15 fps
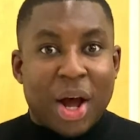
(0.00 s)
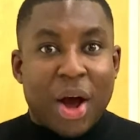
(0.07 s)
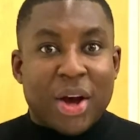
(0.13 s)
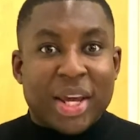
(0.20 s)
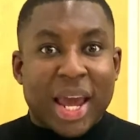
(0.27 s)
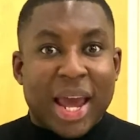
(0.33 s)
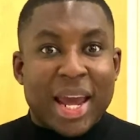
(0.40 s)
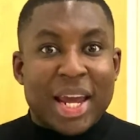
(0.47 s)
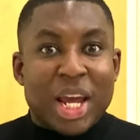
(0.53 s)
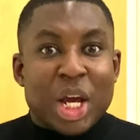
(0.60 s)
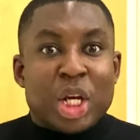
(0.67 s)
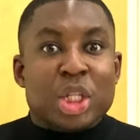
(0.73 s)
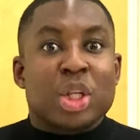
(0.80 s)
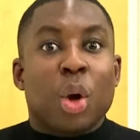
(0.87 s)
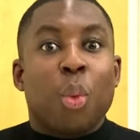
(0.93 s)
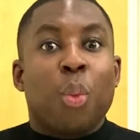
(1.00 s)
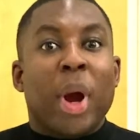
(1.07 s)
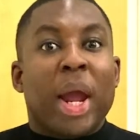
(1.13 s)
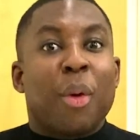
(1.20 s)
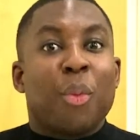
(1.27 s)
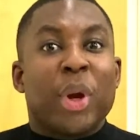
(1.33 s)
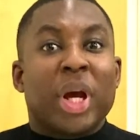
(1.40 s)
Okay, so
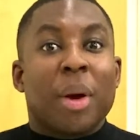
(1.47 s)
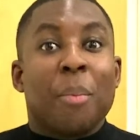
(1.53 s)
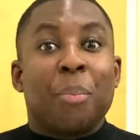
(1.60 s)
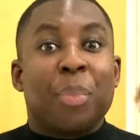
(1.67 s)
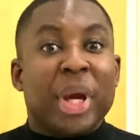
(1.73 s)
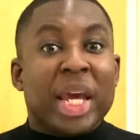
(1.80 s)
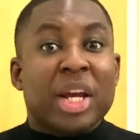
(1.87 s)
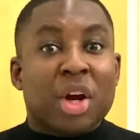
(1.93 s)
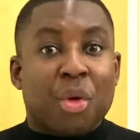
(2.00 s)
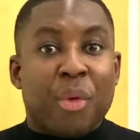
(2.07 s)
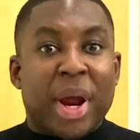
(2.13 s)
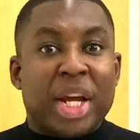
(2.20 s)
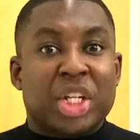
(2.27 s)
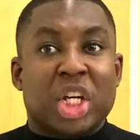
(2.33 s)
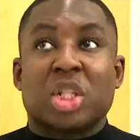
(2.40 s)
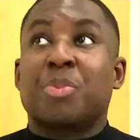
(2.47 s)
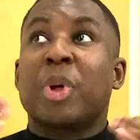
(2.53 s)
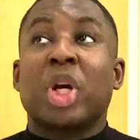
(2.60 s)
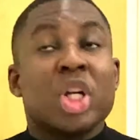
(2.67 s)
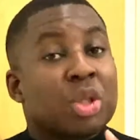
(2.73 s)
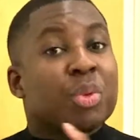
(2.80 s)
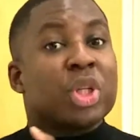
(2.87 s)
we can be courageous
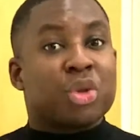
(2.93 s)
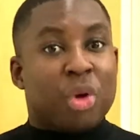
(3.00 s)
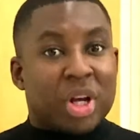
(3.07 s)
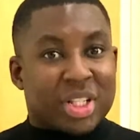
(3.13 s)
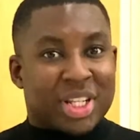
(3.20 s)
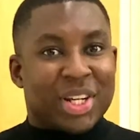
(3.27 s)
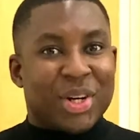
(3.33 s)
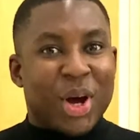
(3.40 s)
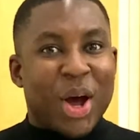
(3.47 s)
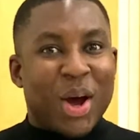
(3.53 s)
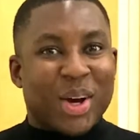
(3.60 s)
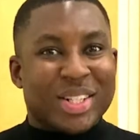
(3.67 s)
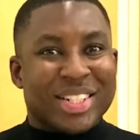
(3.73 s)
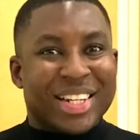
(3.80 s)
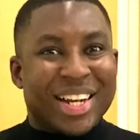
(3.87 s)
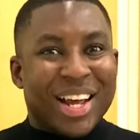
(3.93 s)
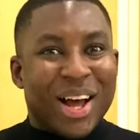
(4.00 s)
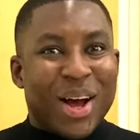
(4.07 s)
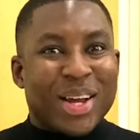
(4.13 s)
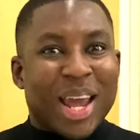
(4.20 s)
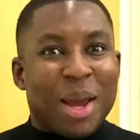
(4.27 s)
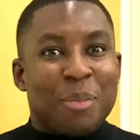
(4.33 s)
because we trust in God.
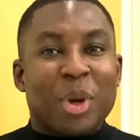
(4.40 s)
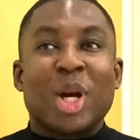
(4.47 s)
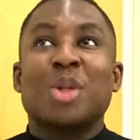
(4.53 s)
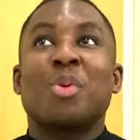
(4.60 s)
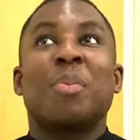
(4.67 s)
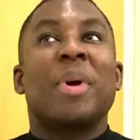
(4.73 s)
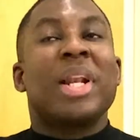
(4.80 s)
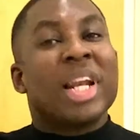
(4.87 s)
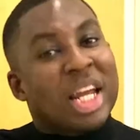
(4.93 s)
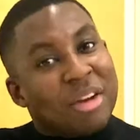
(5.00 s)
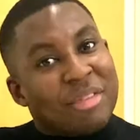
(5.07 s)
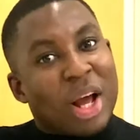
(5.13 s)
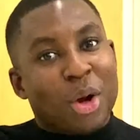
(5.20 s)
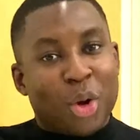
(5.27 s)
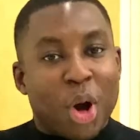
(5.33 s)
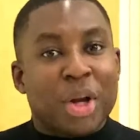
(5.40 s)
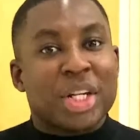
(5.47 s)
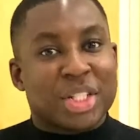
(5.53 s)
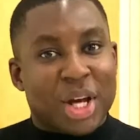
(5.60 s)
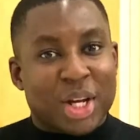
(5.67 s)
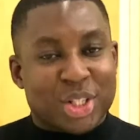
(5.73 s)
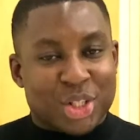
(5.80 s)
Okay, because we believe that God
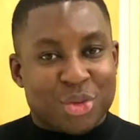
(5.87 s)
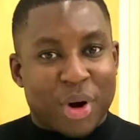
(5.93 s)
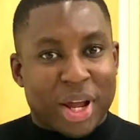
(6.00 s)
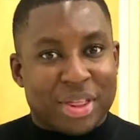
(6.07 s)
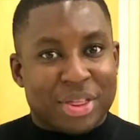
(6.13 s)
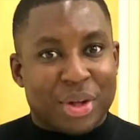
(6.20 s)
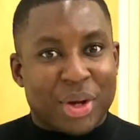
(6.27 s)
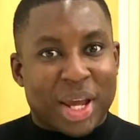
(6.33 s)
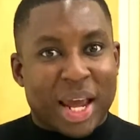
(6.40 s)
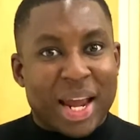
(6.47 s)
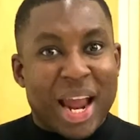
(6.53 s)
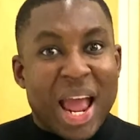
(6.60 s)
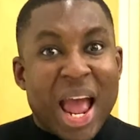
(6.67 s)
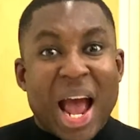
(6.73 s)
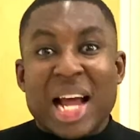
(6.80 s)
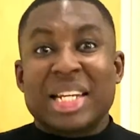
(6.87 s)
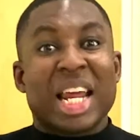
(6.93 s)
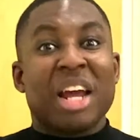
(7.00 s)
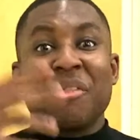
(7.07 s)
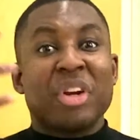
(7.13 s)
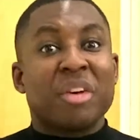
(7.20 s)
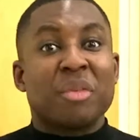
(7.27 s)
is our strength. Okay, and
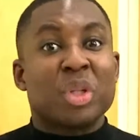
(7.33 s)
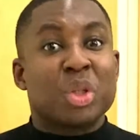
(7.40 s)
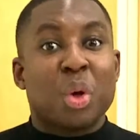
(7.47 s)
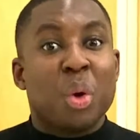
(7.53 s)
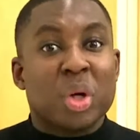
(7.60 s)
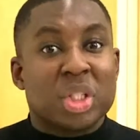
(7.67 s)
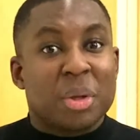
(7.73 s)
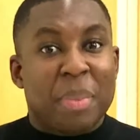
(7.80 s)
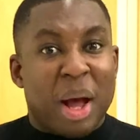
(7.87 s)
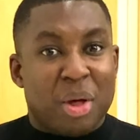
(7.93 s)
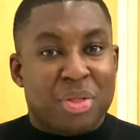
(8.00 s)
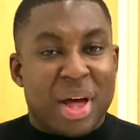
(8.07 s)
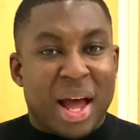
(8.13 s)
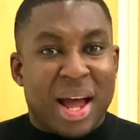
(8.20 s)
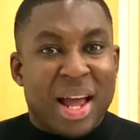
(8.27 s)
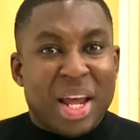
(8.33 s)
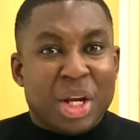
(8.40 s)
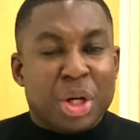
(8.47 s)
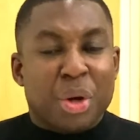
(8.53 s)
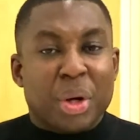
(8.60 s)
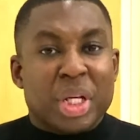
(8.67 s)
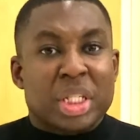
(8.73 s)
David even talks about that,
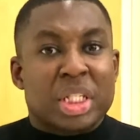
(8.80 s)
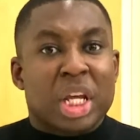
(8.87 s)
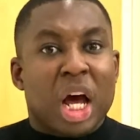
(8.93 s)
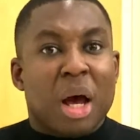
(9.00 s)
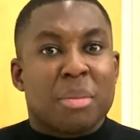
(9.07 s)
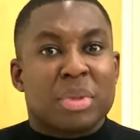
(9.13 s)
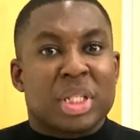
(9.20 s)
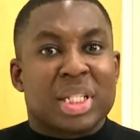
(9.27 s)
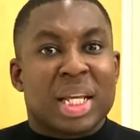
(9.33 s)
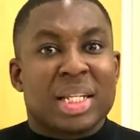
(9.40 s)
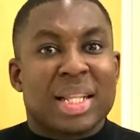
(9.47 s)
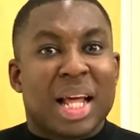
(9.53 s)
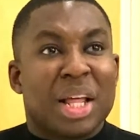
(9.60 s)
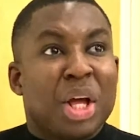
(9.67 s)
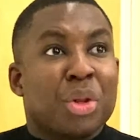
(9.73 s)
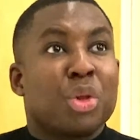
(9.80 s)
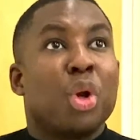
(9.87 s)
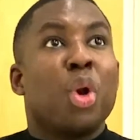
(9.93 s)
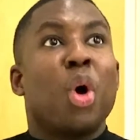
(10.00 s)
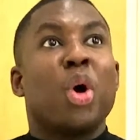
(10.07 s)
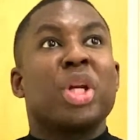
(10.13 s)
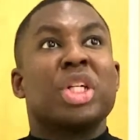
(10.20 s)
you know, in Psalms. It says that the
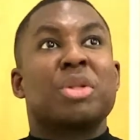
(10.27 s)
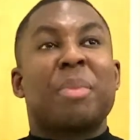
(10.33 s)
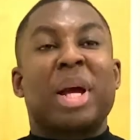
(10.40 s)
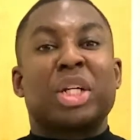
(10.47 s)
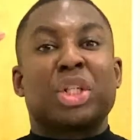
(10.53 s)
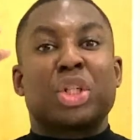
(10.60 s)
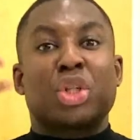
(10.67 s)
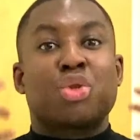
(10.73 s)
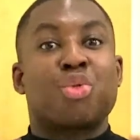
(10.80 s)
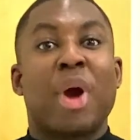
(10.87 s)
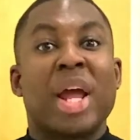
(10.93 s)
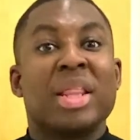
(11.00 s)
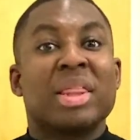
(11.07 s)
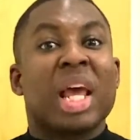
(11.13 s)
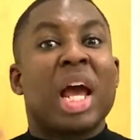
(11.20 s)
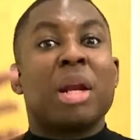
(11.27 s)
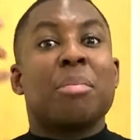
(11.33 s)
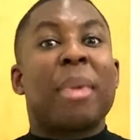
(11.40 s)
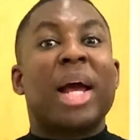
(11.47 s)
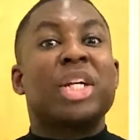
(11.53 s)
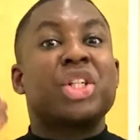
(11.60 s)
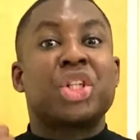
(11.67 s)
Lord is my strength and
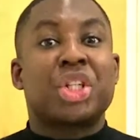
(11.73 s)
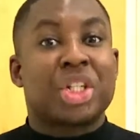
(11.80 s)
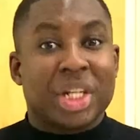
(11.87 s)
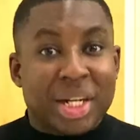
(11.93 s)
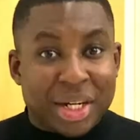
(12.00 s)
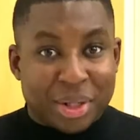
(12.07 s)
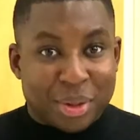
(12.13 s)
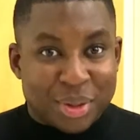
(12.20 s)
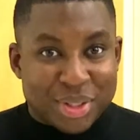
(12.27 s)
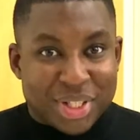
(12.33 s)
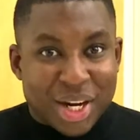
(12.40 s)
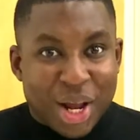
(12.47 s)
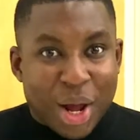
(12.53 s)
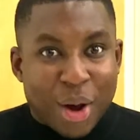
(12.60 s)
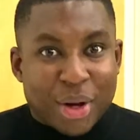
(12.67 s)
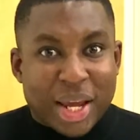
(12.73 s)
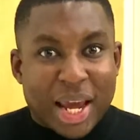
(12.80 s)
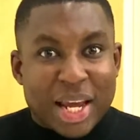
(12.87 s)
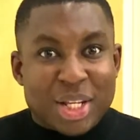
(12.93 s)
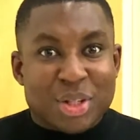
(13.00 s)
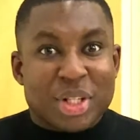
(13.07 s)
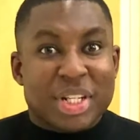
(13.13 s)
my shield.
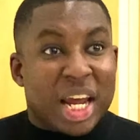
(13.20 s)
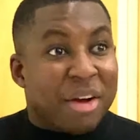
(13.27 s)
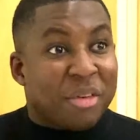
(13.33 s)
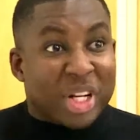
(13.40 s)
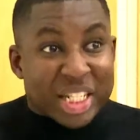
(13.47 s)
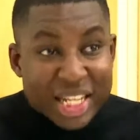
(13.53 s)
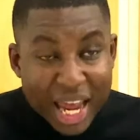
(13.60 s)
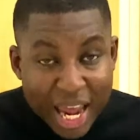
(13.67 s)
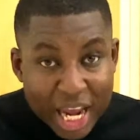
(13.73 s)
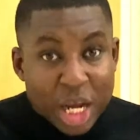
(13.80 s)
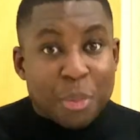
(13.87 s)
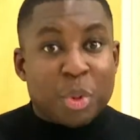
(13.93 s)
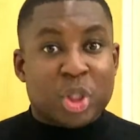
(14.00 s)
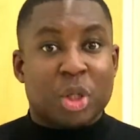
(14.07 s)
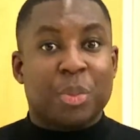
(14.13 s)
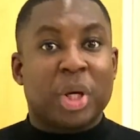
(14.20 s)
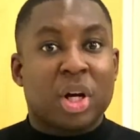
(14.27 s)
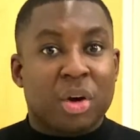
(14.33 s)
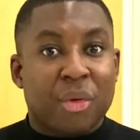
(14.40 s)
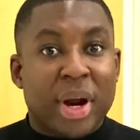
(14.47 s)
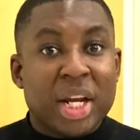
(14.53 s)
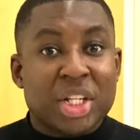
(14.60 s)
Okay, so David is able to be
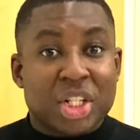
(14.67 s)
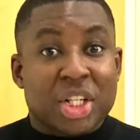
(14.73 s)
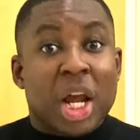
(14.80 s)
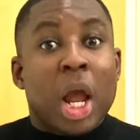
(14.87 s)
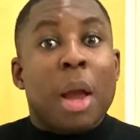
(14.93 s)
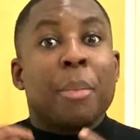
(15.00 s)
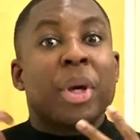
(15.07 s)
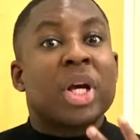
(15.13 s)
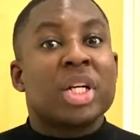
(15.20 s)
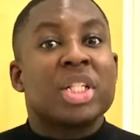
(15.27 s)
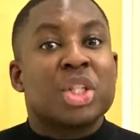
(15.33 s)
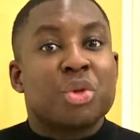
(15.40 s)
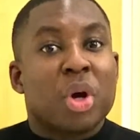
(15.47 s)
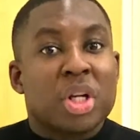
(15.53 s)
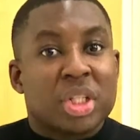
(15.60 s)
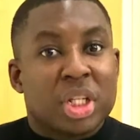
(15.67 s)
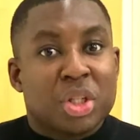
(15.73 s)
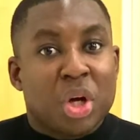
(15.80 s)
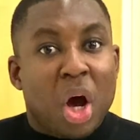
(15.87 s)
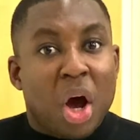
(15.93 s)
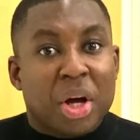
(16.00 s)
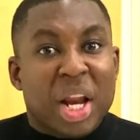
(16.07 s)
courageous because he trusted
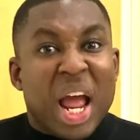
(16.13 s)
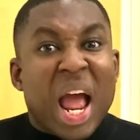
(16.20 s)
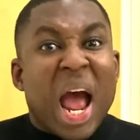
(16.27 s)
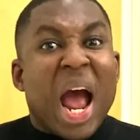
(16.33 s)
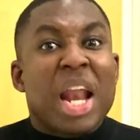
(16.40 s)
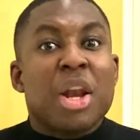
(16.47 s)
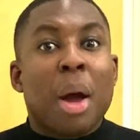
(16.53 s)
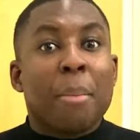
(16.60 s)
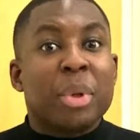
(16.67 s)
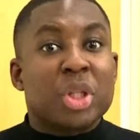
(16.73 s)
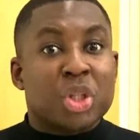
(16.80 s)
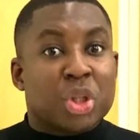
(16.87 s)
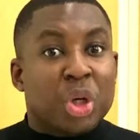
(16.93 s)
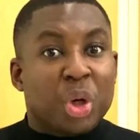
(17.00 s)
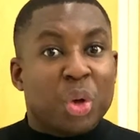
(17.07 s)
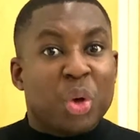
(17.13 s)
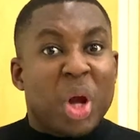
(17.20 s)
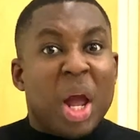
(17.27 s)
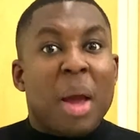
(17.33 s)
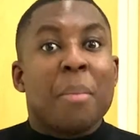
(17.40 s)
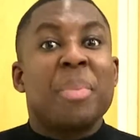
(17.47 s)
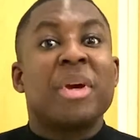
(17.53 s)
God. And number two,
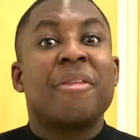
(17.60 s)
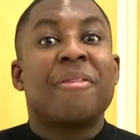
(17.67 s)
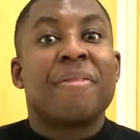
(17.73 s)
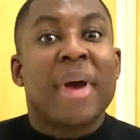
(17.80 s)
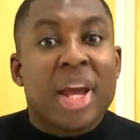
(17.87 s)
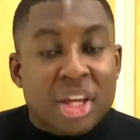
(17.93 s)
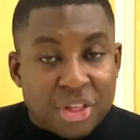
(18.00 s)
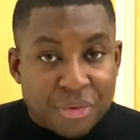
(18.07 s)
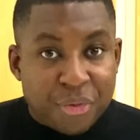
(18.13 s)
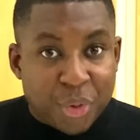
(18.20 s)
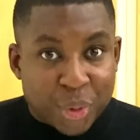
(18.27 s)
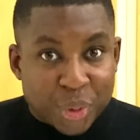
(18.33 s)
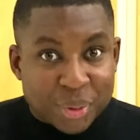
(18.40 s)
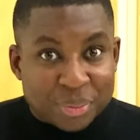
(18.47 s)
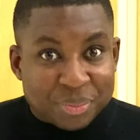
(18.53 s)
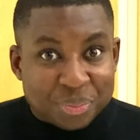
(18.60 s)
be faithful.